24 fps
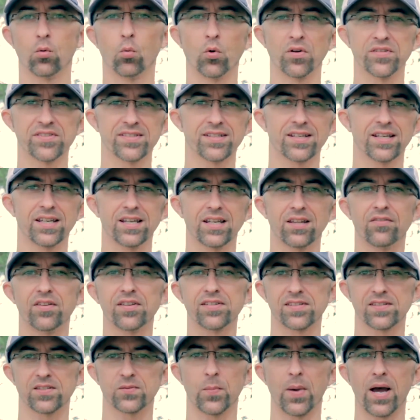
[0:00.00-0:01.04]
Once again,
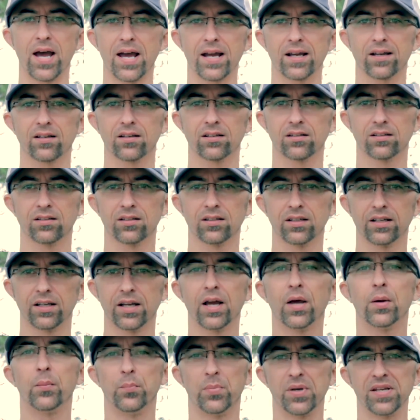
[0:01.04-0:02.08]
this is Mac.
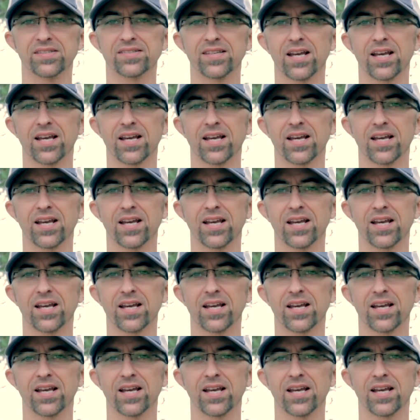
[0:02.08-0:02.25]
Be